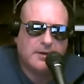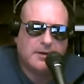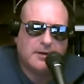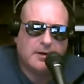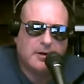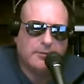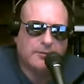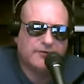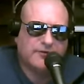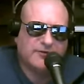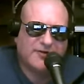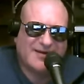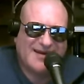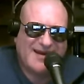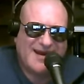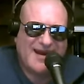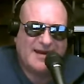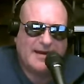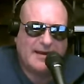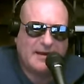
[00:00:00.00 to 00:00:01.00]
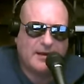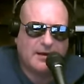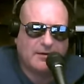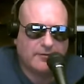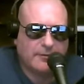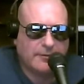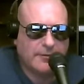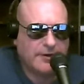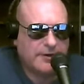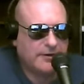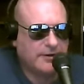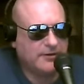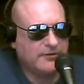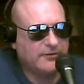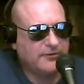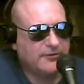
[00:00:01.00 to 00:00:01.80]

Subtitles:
almost any government. It's